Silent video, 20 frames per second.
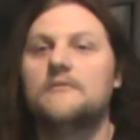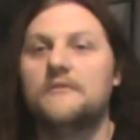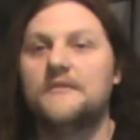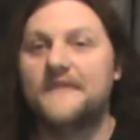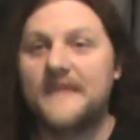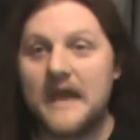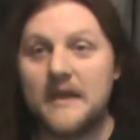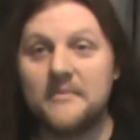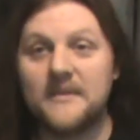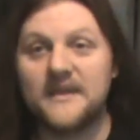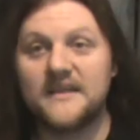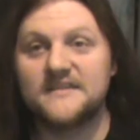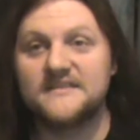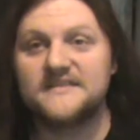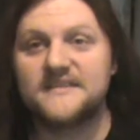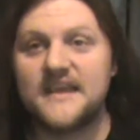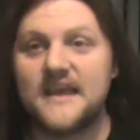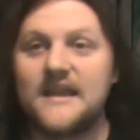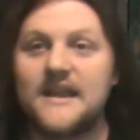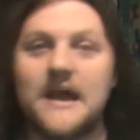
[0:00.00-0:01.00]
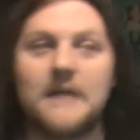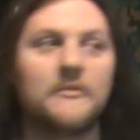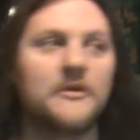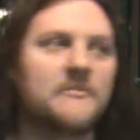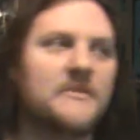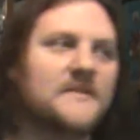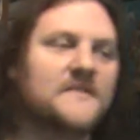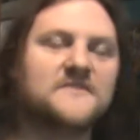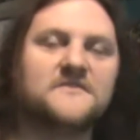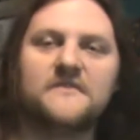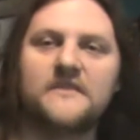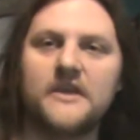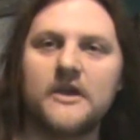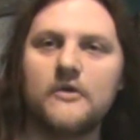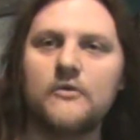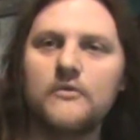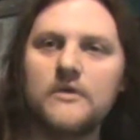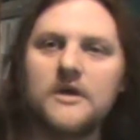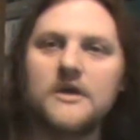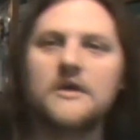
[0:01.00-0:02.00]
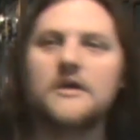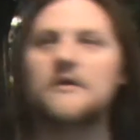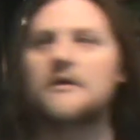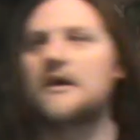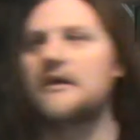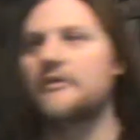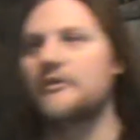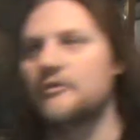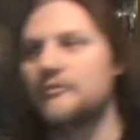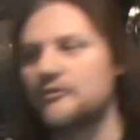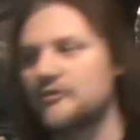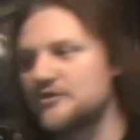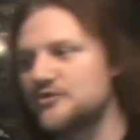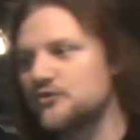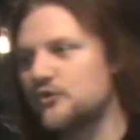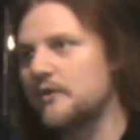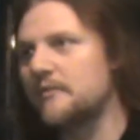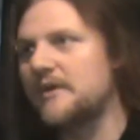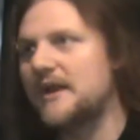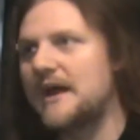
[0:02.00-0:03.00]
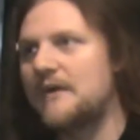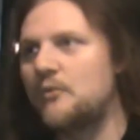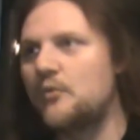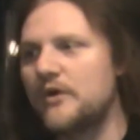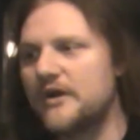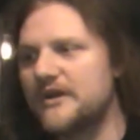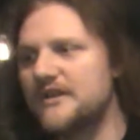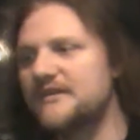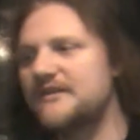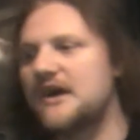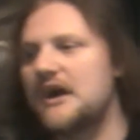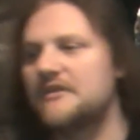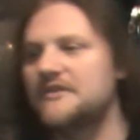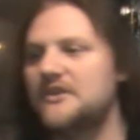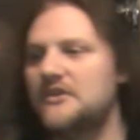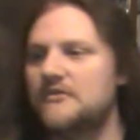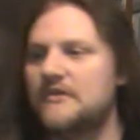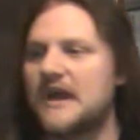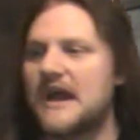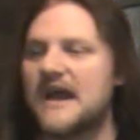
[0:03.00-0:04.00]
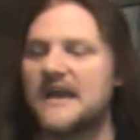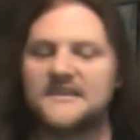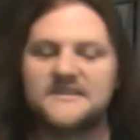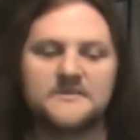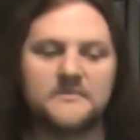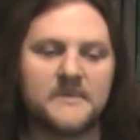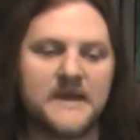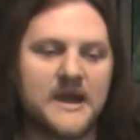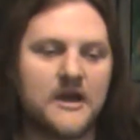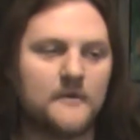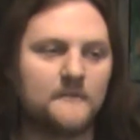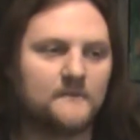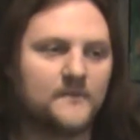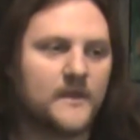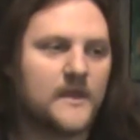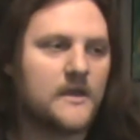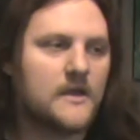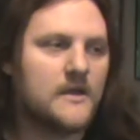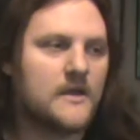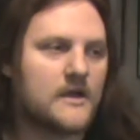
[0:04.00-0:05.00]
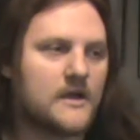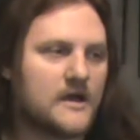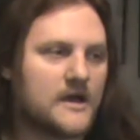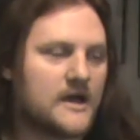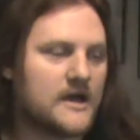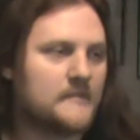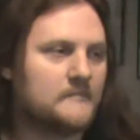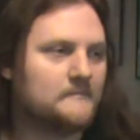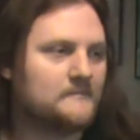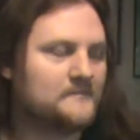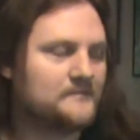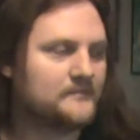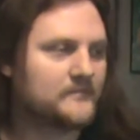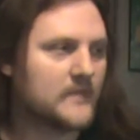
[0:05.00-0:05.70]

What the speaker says: with that being said, I'm going to make this video a little more short, but I wanted to talk to you guys about a